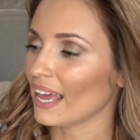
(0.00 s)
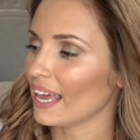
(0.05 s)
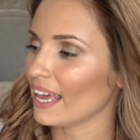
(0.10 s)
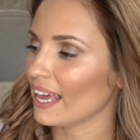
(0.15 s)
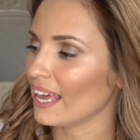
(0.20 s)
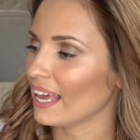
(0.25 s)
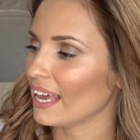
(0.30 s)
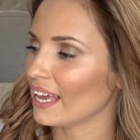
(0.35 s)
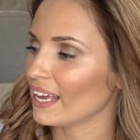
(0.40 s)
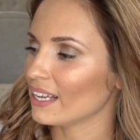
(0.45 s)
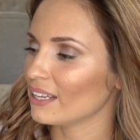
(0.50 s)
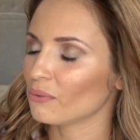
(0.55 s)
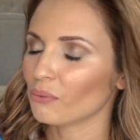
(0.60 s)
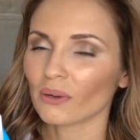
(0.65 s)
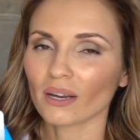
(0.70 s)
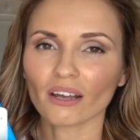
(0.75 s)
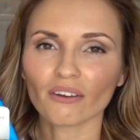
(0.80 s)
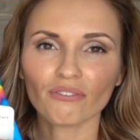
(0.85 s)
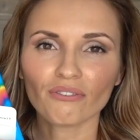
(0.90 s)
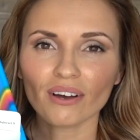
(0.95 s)
And
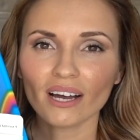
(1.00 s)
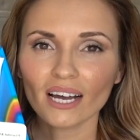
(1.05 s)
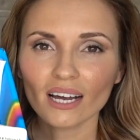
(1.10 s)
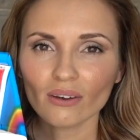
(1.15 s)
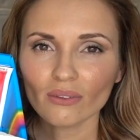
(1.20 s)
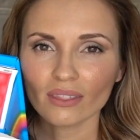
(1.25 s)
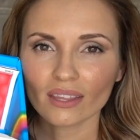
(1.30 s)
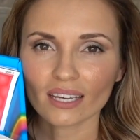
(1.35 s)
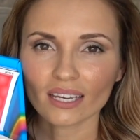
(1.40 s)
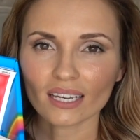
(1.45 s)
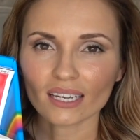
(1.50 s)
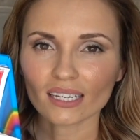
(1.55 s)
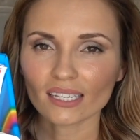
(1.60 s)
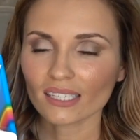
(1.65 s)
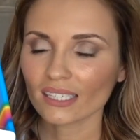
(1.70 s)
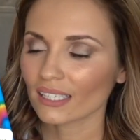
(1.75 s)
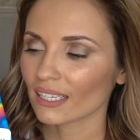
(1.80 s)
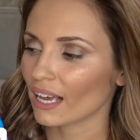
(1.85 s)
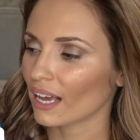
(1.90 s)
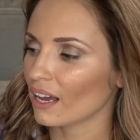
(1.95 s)
when I found
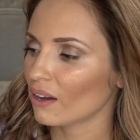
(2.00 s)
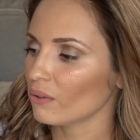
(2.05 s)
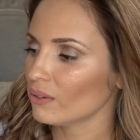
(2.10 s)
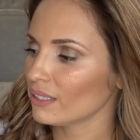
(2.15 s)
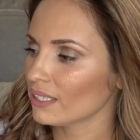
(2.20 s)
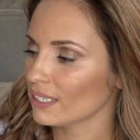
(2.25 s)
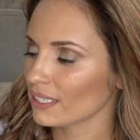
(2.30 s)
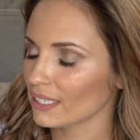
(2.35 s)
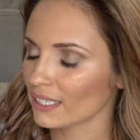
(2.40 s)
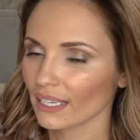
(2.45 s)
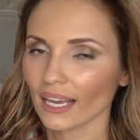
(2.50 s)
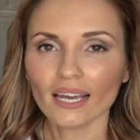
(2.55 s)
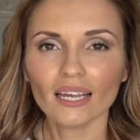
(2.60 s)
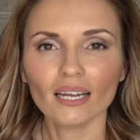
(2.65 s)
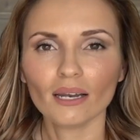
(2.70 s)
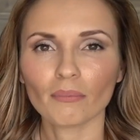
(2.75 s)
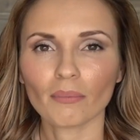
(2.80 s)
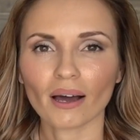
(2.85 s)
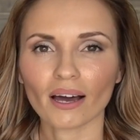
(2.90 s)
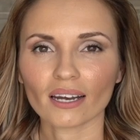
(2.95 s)
this, I was
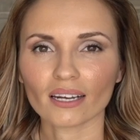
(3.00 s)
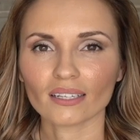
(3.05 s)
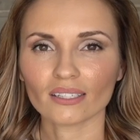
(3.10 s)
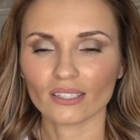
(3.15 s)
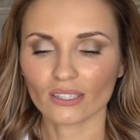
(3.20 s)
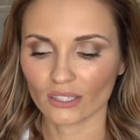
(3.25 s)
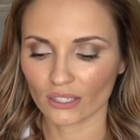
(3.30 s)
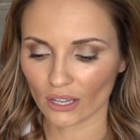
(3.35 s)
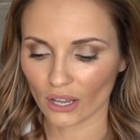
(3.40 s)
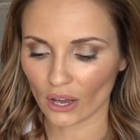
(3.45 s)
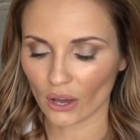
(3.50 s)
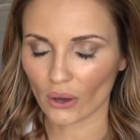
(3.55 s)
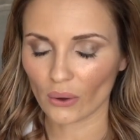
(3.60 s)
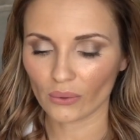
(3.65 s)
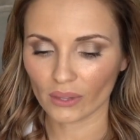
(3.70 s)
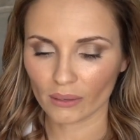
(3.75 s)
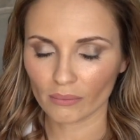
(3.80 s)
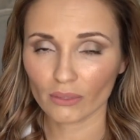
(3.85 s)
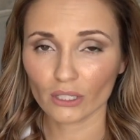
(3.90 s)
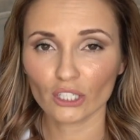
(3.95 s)
excited about it.
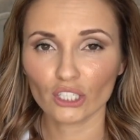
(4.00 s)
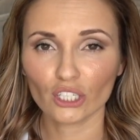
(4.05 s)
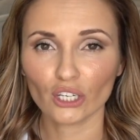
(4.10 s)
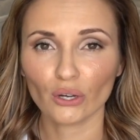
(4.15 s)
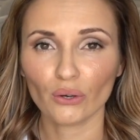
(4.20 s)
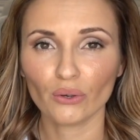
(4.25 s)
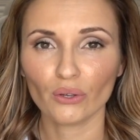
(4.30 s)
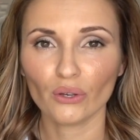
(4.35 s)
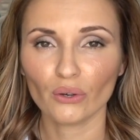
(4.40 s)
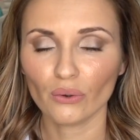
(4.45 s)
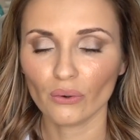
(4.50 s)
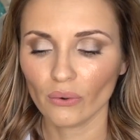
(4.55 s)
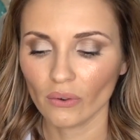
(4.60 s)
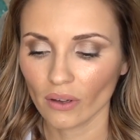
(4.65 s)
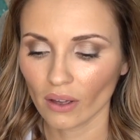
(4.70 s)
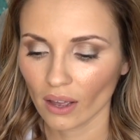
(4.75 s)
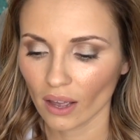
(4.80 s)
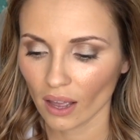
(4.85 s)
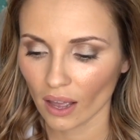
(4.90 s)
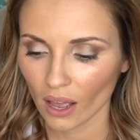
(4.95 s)
So let me show you
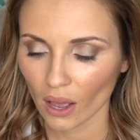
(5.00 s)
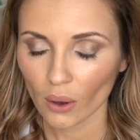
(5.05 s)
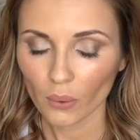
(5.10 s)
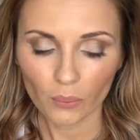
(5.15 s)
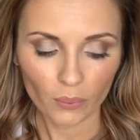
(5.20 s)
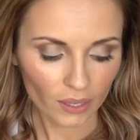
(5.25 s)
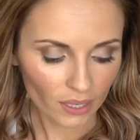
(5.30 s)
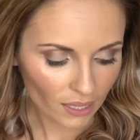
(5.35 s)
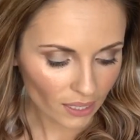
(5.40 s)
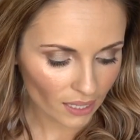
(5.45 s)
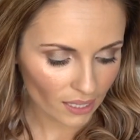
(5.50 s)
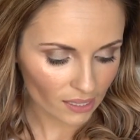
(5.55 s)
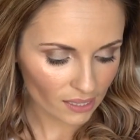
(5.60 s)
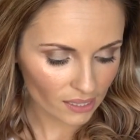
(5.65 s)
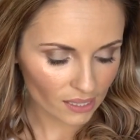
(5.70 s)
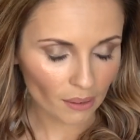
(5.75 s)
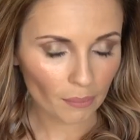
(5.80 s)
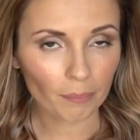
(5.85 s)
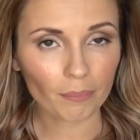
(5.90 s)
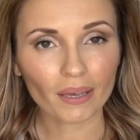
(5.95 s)
what it
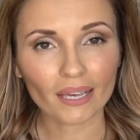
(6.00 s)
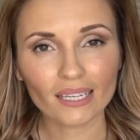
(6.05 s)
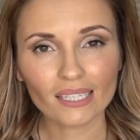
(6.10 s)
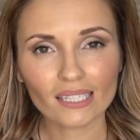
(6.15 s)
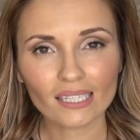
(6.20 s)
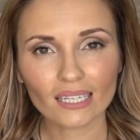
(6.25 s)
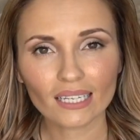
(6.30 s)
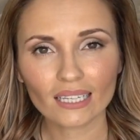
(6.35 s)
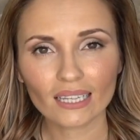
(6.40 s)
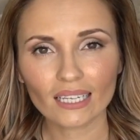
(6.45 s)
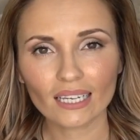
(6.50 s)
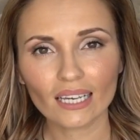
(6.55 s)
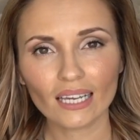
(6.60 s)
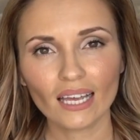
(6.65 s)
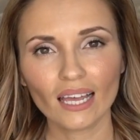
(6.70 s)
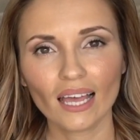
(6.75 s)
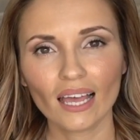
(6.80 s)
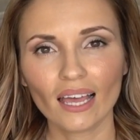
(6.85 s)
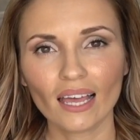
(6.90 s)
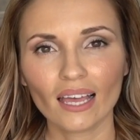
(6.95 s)
is.
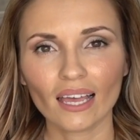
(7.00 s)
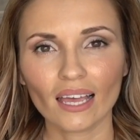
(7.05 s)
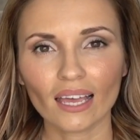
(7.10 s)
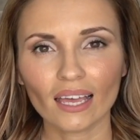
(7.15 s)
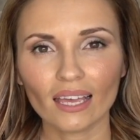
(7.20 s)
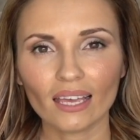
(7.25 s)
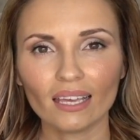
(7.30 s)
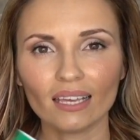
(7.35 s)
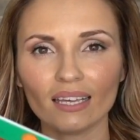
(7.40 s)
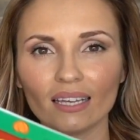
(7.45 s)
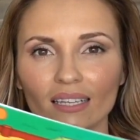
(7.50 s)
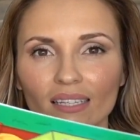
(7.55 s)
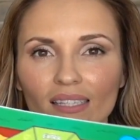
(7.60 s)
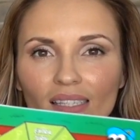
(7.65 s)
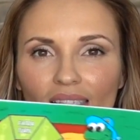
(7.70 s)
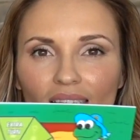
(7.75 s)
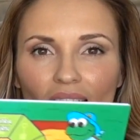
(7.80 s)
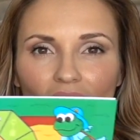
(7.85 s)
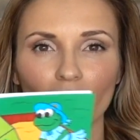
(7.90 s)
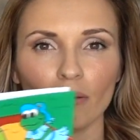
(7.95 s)
Basically,
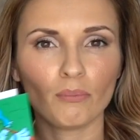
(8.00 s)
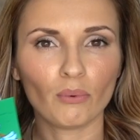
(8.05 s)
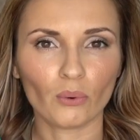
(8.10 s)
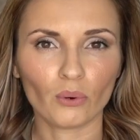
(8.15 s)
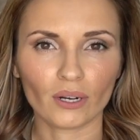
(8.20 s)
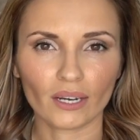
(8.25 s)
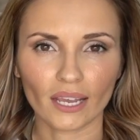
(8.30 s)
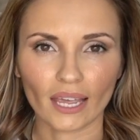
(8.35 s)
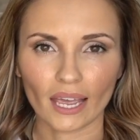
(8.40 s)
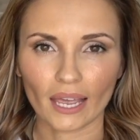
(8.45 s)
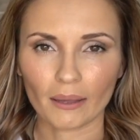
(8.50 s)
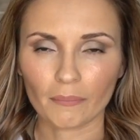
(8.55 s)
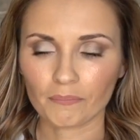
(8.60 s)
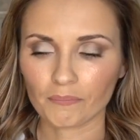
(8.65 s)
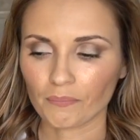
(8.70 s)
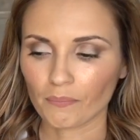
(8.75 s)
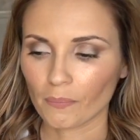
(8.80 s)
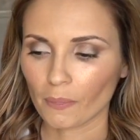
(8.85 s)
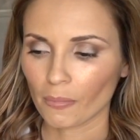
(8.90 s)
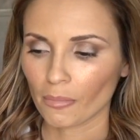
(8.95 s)
it's a board game.